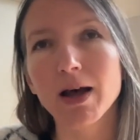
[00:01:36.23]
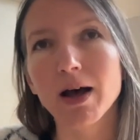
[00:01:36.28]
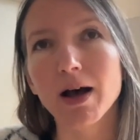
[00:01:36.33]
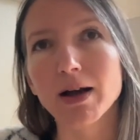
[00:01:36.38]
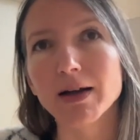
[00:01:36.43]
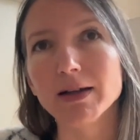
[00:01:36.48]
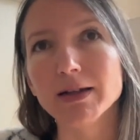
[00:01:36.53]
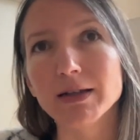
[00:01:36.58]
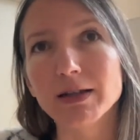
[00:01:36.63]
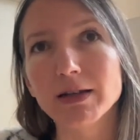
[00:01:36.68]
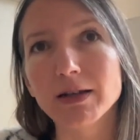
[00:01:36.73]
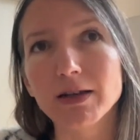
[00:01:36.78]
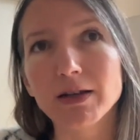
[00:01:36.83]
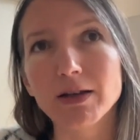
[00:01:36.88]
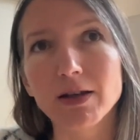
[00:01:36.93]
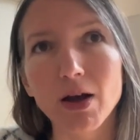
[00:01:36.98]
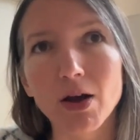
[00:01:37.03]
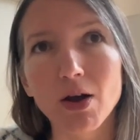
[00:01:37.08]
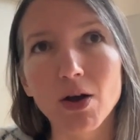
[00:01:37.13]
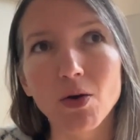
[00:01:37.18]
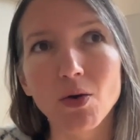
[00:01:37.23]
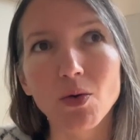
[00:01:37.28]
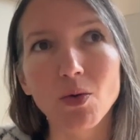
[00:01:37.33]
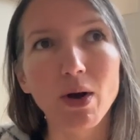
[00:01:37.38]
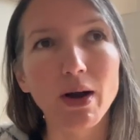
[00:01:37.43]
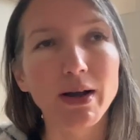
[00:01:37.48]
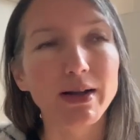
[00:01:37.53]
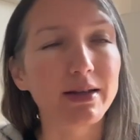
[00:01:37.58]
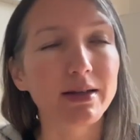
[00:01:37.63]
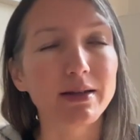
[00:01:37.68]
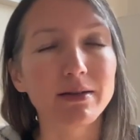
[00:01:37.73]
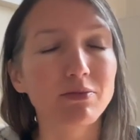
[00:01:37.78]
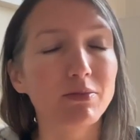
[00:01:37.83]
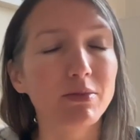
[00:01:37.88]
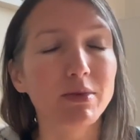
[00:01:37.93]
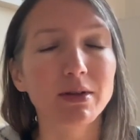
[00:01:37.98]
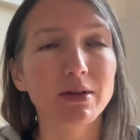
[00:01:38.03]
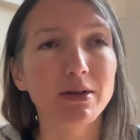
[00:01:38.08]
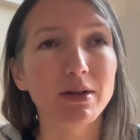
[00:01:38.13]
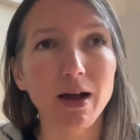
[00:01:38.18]
I didn't know. I
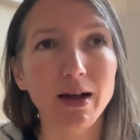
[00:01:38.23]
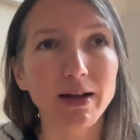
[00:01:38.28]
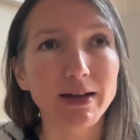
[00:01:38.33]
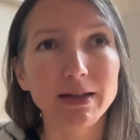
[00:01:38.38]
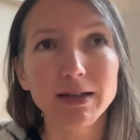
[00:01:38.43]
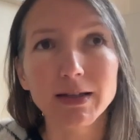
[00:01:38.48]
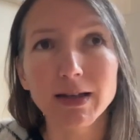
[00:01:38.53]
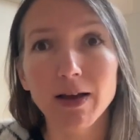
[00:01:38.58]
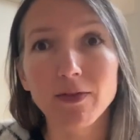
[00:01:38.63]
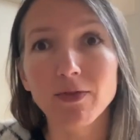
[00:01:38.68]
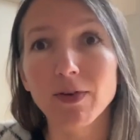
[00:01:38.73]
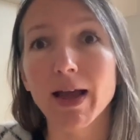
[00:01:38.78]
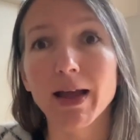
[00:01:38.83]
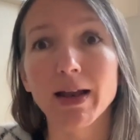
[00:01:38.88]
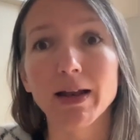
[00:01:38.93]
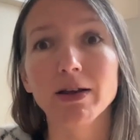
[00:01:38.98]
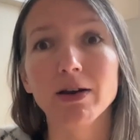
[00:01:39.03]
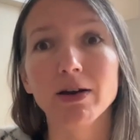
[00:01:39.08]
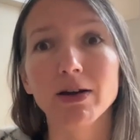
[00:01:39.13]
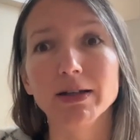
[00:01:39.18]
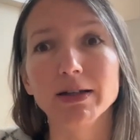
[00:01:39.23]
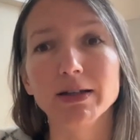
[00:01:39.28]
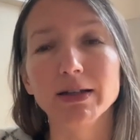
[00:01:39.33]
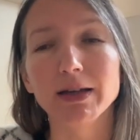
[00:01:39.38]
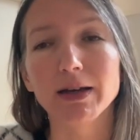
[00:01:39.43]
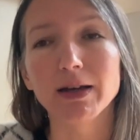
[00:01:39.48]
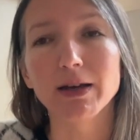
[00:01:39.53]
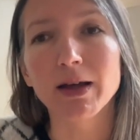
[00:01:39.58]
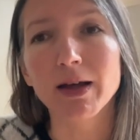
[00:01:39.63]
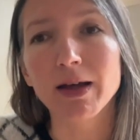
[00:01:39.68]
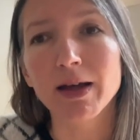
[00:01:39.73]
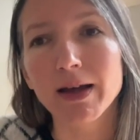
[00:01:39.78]
didn't have any idea.